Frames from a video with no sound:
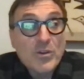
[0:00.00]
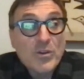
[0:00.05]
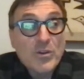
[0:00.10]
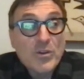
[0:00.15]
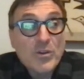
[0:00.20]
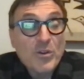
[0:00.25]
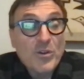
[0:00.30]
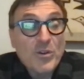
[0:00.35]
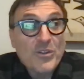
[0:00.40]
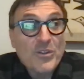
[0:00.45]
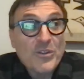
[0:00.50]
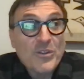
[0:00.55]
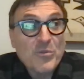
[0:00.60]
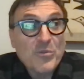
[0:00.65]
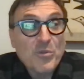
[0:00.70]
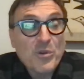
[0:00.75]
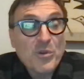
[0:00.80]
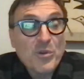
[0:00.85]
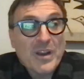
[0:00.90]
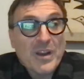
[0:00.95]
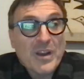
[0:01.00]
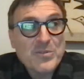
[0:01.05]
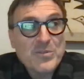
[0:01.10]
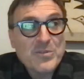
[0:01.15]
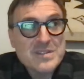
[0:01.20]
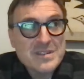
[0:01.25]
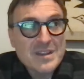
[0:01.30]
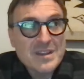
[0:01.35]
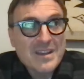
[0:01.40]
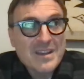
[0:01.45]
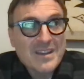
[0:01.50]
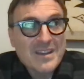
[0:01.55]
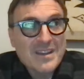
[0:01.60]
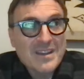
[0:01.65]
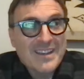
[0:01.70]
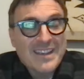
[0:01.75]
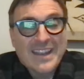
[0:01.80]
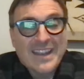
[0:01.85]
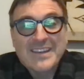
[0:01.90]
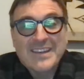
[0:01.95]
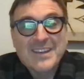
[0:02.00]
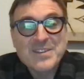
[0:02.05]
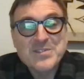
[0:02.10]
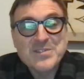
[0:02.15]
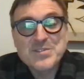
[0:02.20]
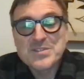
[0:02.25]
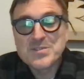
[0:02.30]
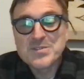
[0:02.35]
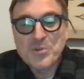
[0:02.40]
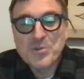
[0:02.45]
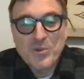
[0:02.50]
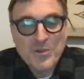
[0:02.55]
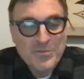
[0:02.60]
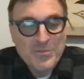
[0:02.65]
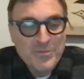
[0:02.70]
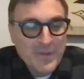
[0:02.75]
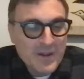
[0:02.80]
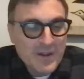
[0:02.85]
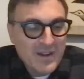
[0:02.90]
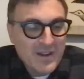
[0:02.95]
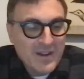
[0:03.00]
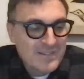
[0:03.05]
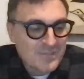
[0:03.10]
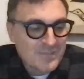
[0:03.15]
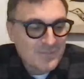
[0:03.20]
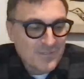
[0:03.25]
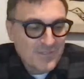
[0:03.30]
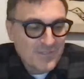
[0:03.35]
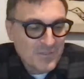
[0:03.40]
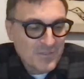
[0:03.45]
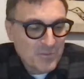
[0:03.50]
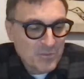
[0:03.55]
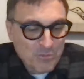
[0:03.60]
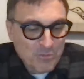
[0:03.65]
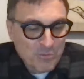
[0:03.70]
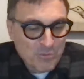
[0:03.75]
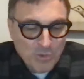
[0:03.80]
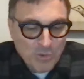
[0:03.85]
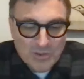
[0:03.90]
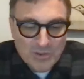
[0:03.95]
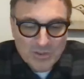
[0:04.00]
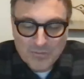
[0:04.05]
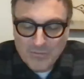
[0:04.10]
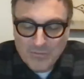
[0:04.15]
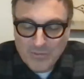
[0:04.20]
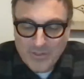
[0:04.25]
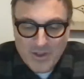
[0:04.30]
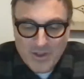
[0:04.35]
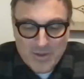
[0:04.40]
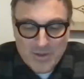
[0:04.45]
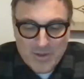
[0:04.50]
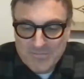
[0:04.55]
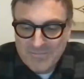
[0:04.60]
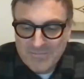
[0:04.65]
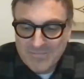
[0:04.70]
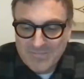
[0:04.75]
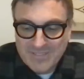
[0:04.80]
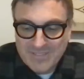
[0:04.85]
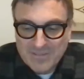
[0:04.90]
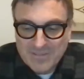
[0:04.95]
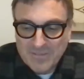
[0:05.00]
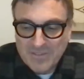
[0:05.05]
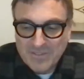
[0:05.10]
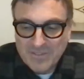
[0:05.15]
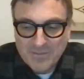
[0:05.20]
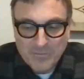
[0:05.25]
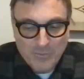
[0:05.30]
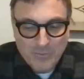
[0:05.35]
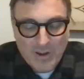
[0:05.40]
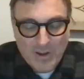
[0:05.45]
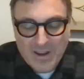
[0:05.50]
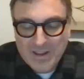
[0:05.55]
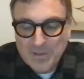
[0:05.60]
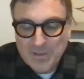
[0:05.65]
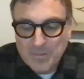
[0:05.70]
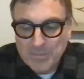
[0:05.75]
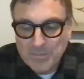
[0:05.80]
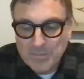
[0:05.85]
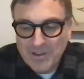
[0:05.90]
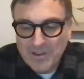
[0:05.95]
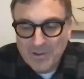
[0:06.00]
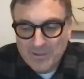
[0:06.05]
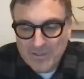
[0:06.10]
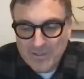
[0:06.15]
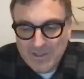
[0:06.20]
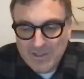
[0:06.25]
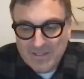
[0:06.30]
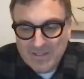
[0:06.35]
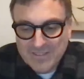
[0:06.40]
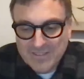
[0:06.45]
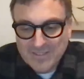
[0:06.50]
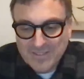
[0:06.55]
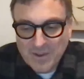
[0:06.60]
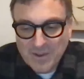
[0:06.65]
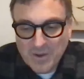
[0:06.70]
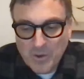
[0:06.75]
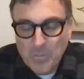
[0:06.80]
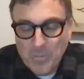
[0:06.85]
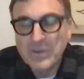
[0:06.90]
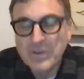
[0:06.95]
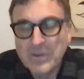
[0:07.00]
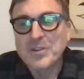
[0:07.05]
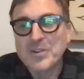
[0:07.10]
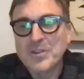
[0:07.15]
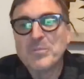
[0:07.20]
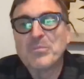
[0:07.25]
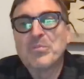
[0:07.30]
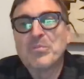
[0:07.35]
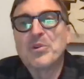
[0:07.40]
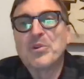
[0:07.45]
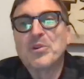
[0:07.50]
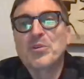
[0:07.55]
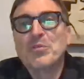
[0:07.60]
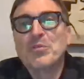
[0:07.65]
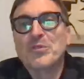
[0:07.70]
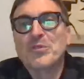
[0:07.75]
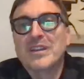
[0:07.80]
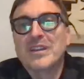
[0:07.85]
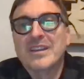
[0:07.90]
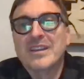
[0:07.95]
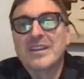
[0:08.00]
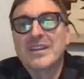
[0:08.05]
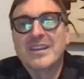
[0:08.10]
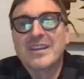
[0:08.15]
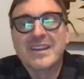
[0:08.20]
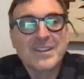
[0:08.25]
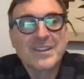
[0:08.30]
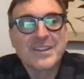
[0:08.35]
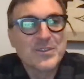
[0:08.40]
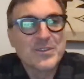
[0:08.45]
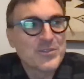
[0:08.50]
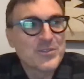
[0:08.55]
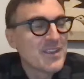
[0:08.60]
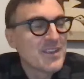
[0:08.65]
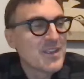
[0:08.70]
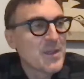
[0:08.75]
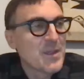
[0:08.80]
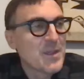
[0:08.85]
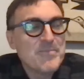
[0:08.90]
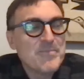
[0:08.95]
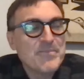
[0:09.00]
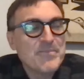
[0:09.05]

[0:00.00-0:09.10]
Well, what I would say, and this is sort of my rule of thumb for any player that's hoping to improve is